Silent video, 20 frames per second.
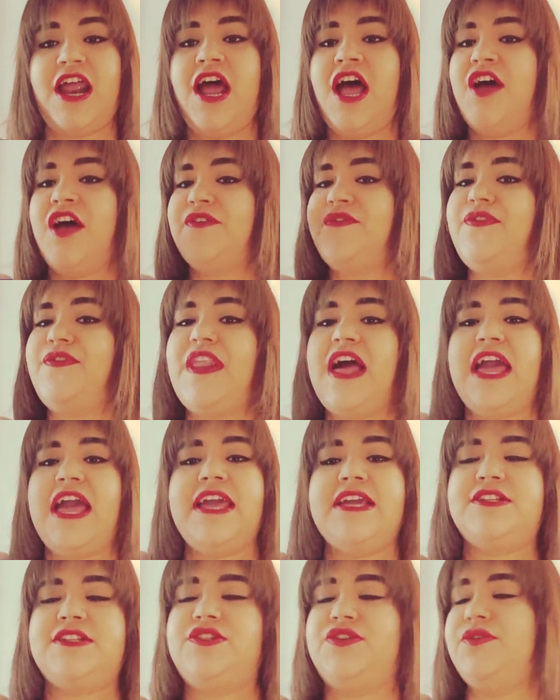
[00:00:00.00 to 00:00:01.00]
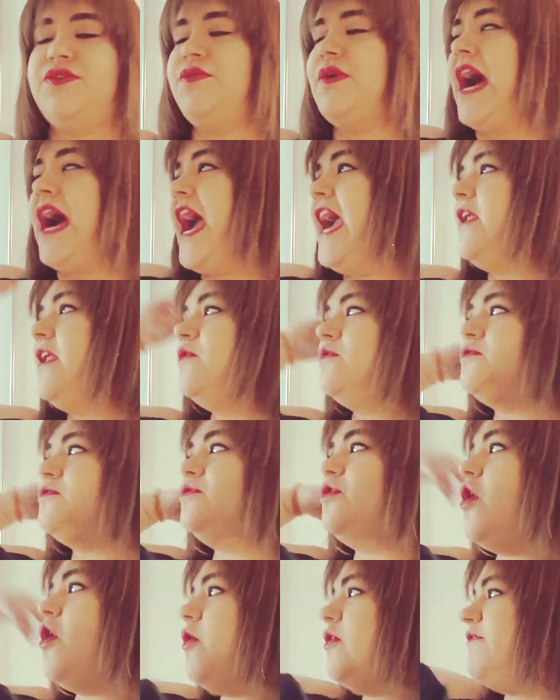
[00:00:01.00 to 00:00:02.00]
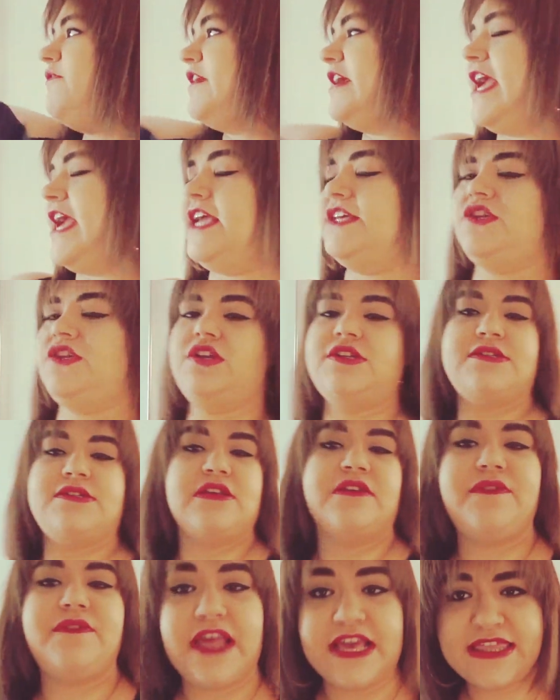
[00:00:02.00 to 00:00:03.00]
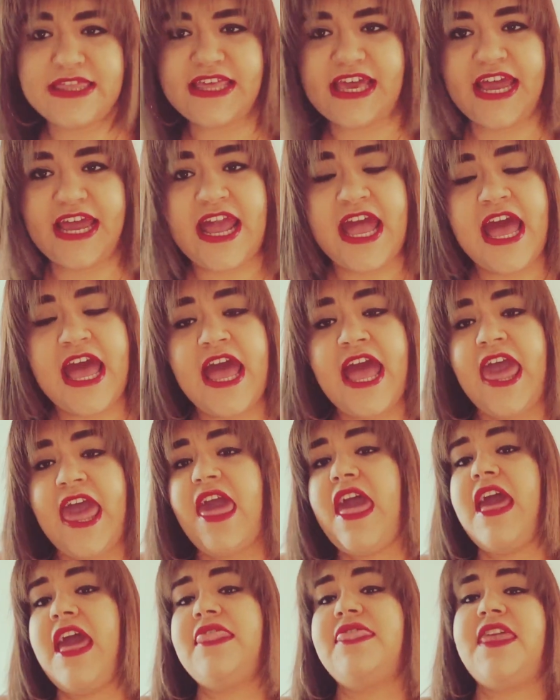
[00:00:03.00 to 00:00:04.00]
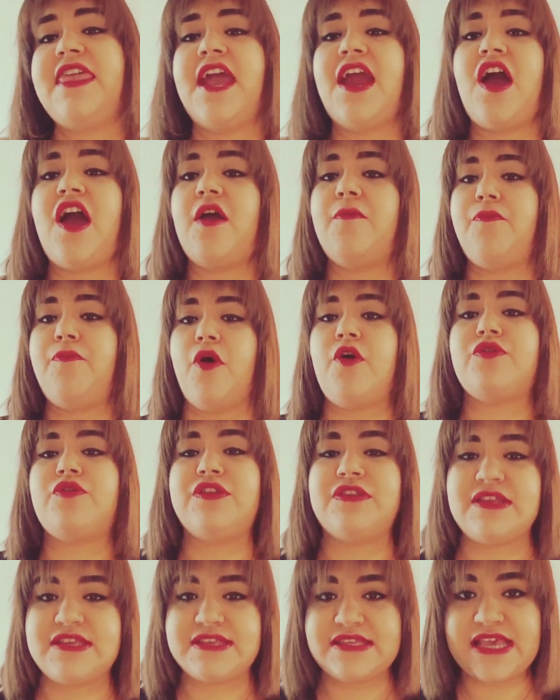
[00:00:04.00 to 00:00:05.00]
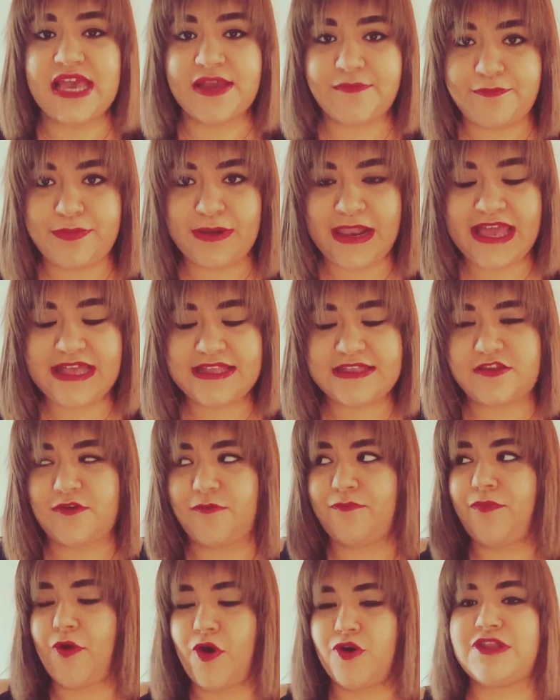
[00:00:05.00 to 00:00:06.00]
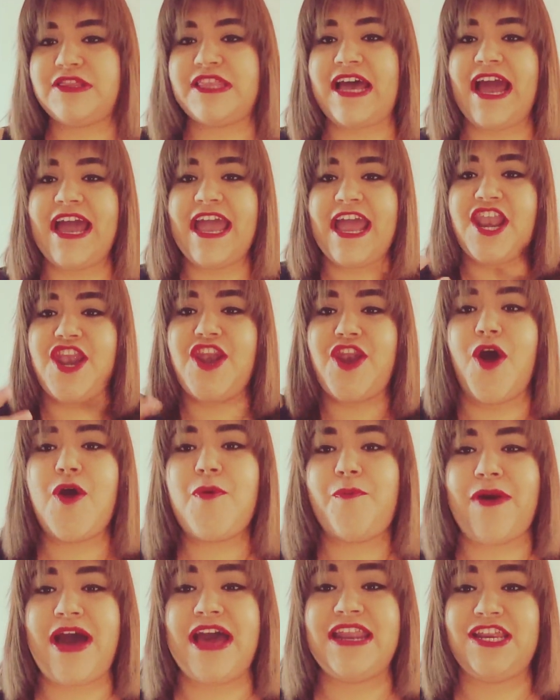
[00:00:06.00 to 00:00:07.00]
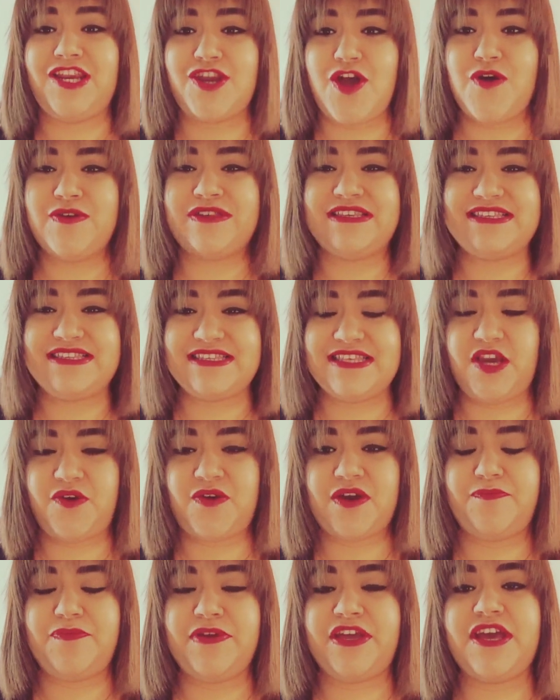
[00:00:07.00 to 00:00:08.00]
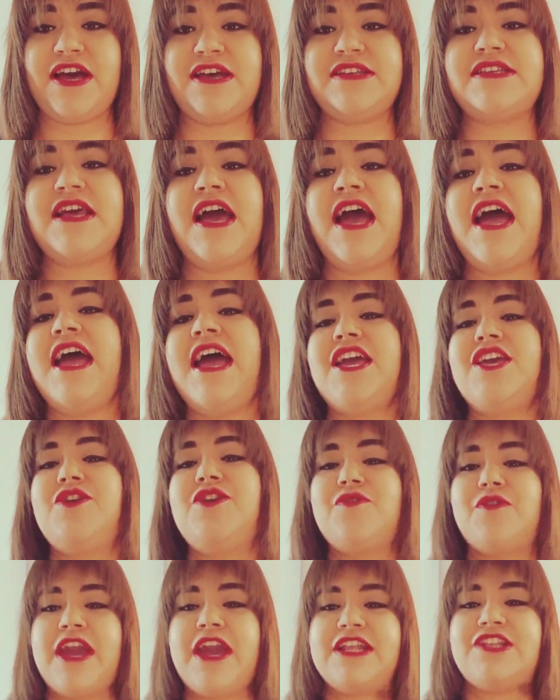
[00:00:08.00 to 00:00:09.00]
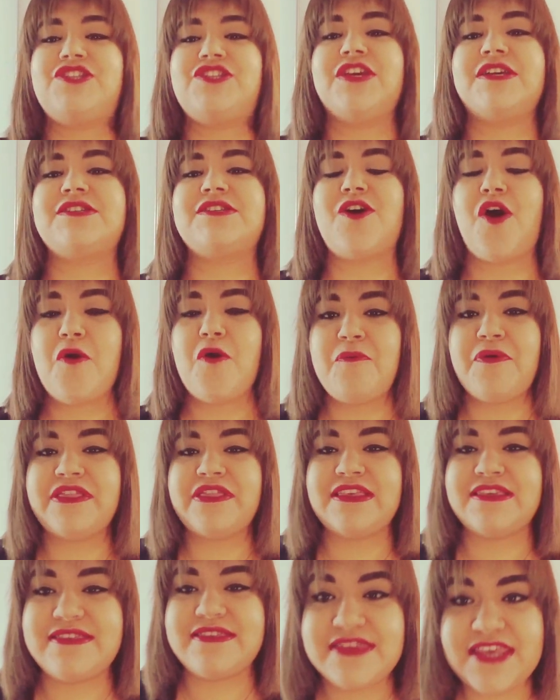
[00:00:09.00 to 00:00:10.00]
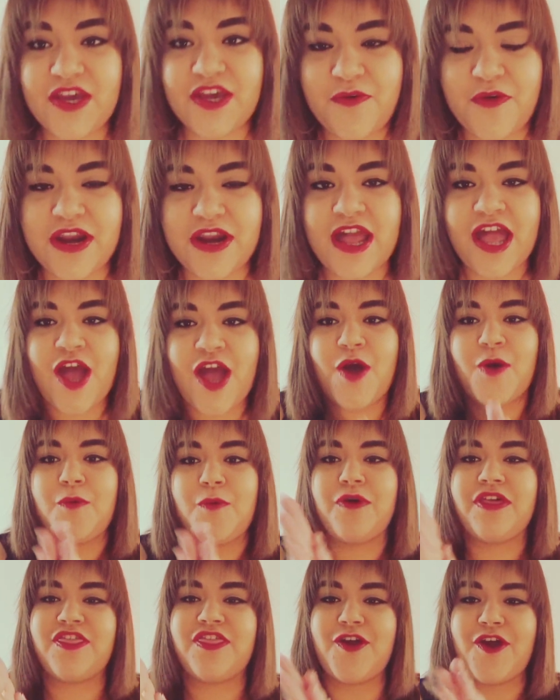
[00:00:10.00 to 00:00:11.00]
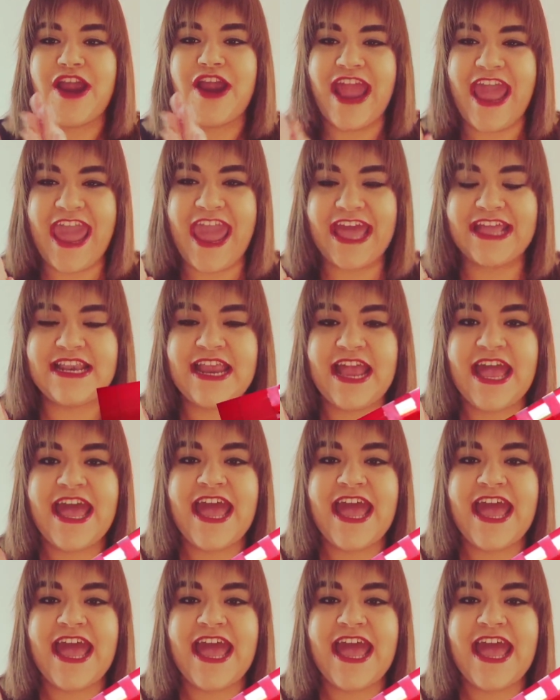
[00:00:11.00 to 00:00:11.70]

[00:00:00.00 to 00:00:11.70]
flying to, I don't know, on vacation or stuff like that, and they are both in the same plane, so both die and nobody knows the secret, because you can just open the secret with your hand